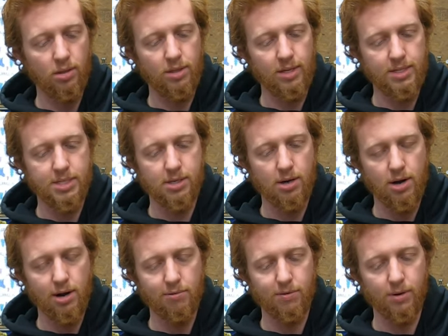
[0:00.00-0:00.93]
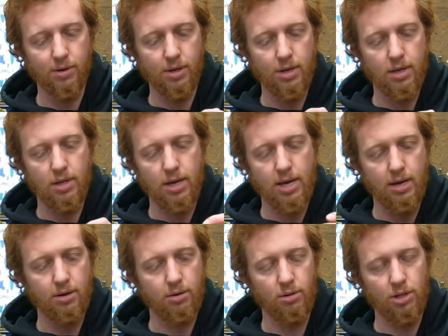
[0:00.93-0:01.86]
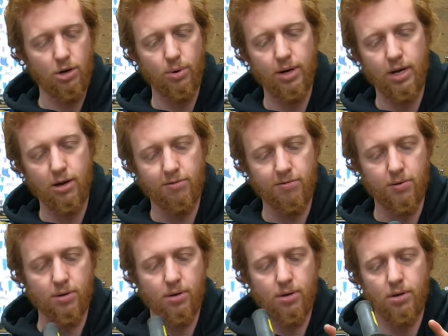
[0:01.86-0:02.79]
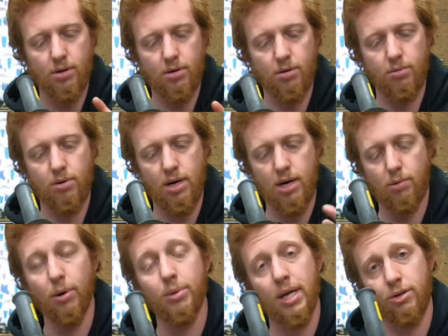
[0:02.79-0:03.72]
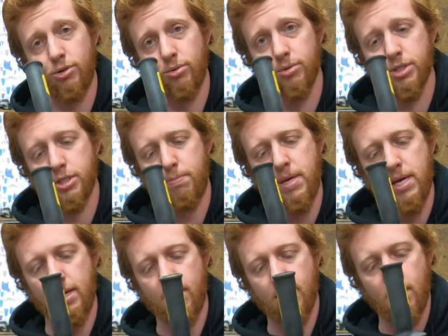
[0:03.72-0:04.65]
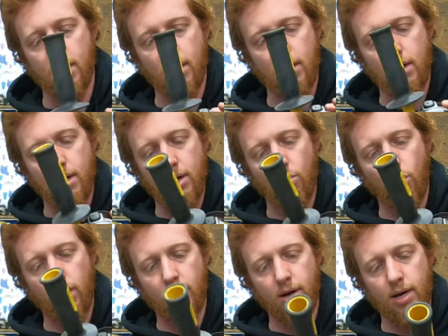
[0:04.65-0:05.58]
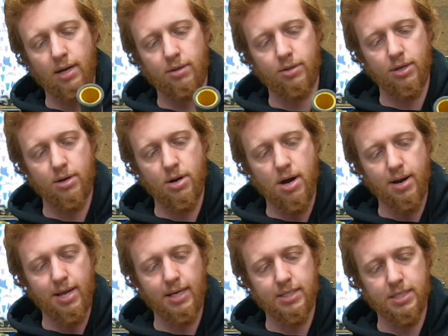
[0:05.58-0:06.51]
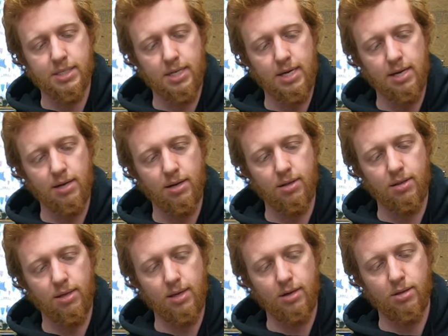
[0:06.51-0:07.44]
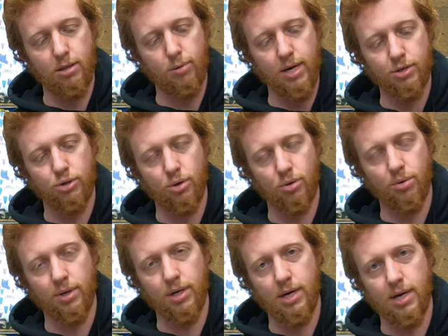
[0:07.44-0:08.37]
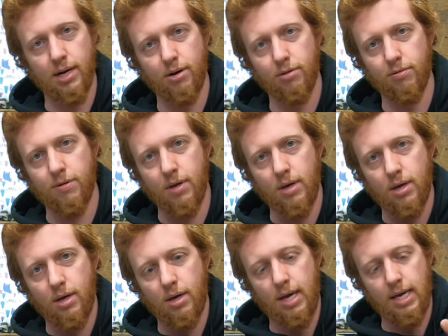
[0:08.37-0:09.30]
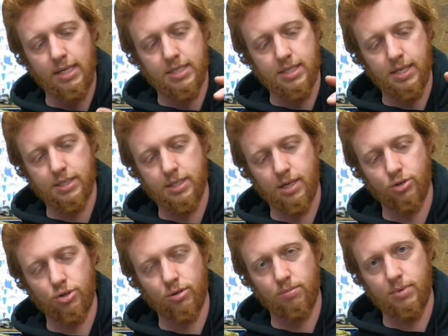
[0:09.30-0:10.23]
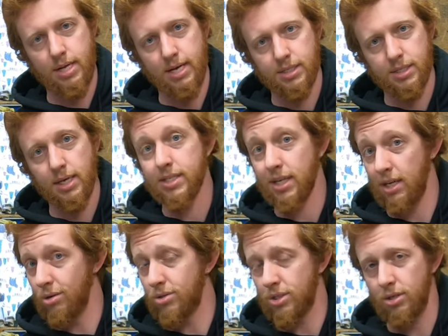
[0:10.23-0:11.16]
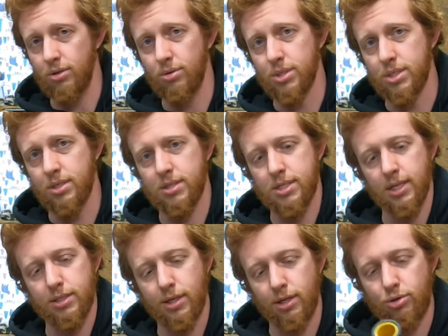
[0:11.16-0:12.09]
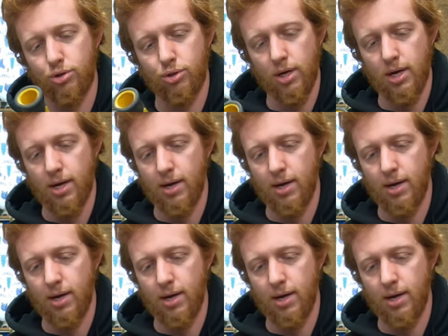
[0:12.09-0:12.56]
this offered a low enough rotational speed where it did not exceed the threshold of a 6-inch disc, as I used to use 6-inch